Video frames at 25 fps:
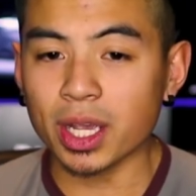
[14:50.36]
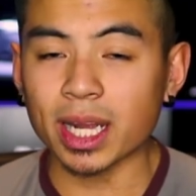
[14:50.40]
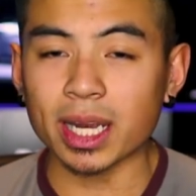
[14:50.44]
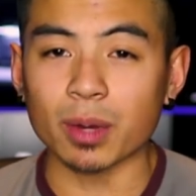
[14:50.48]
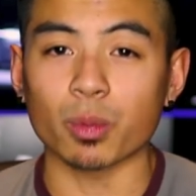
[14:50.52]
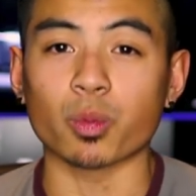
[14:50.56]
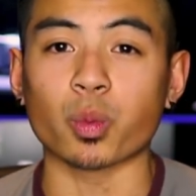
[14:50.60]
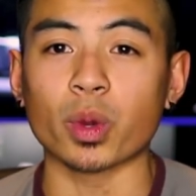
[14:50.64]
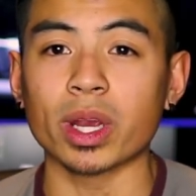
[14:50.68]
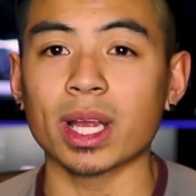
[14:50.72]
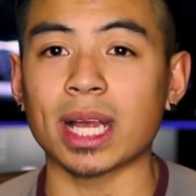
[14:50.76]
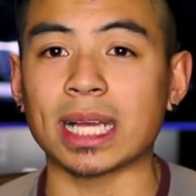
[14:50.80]
you got
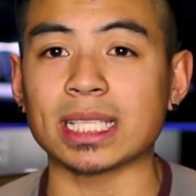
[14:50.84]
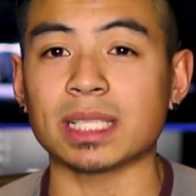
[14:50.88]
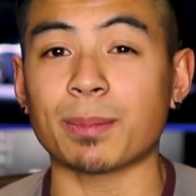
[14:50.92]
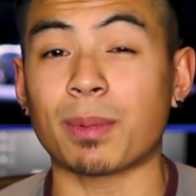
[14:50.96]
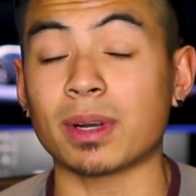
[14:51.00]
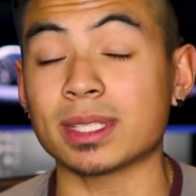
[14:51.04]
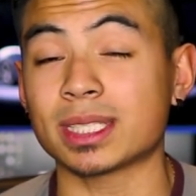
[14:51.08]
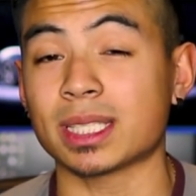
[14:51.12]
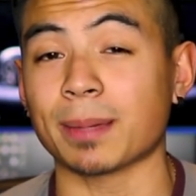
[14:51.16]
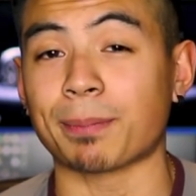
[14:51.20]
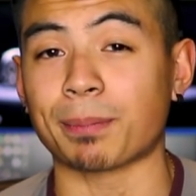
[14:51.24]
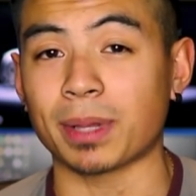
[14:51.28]
to realize
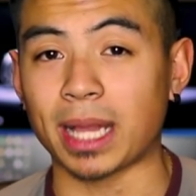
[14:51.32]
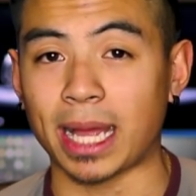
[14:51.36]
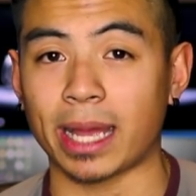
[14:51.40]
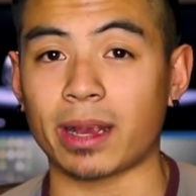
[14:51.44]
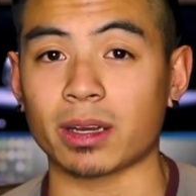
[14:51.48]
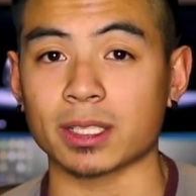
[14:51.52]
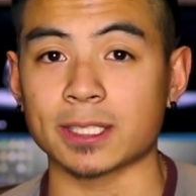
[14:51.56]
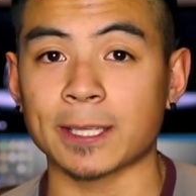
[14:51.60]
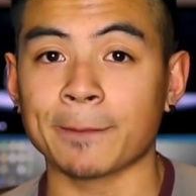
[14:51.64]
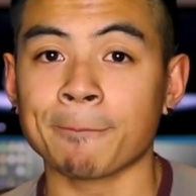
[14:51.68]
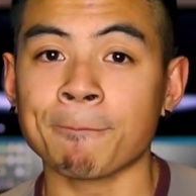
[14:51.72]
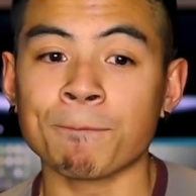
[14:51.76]
about
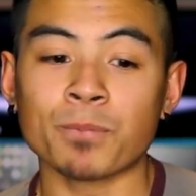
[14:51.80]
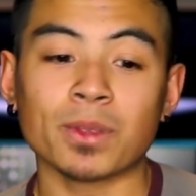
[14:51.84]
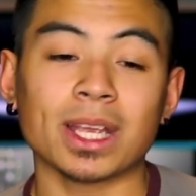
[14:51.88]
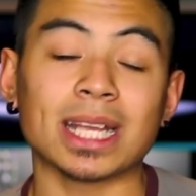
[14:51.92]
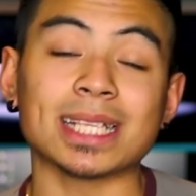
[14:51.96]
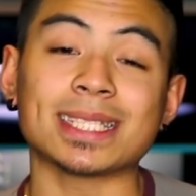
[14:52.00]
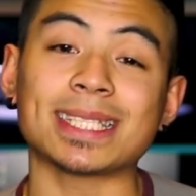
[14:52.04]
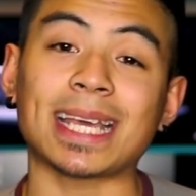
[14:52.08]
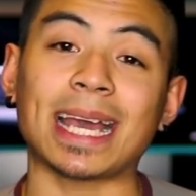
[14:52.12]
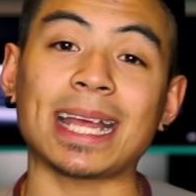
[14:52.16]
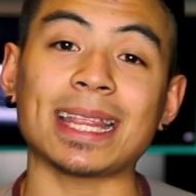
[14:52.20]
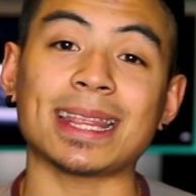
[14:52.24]
suppliers
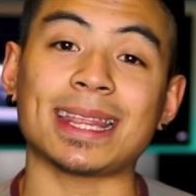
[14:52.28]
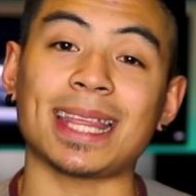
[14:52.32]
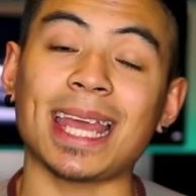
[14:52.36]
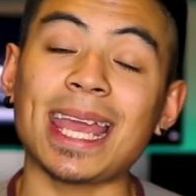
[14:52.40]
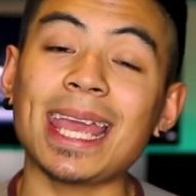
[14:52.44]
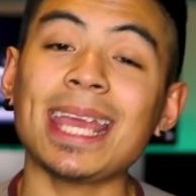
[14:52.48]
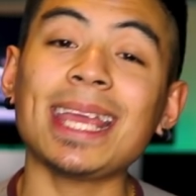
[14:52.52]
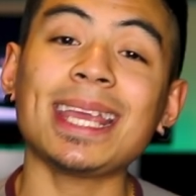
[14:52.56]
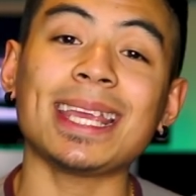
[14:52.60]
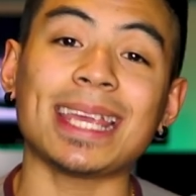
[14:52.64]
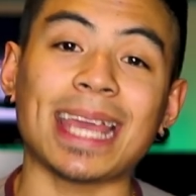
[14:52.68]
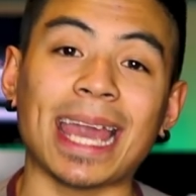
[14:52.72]
is that
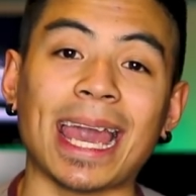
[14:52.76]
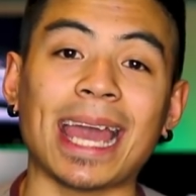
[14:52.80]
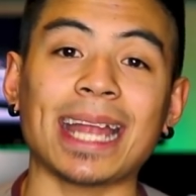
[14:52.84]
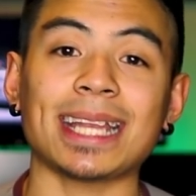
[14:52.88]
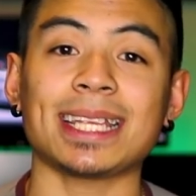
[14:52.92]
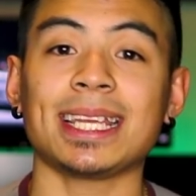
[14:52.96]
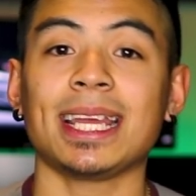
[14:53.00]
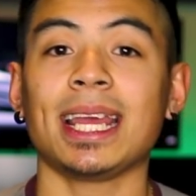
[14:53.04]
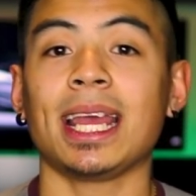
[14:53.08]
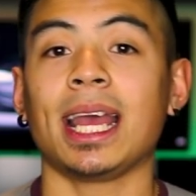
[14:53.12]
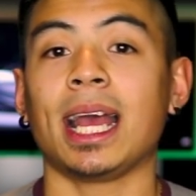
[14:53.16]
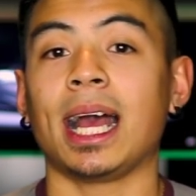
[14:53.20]
they
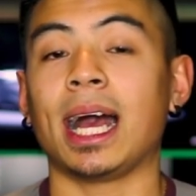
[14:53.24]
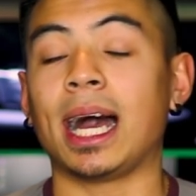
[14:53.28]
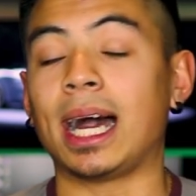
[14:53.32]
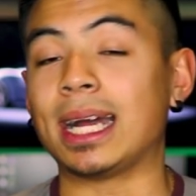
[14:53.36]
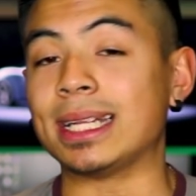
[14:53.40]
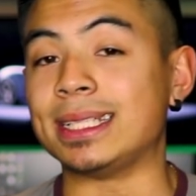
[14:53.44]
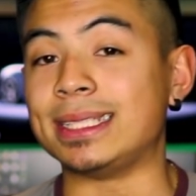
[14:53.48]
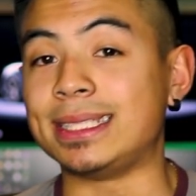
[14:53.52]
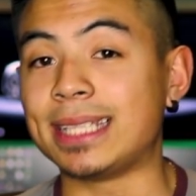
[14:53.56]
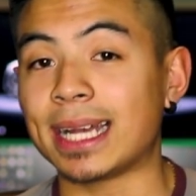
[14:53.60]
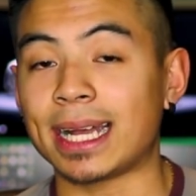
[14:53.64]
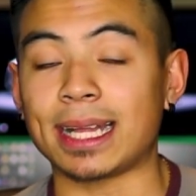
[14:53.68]
get
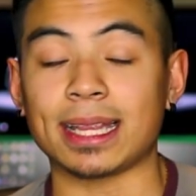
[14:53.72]
a,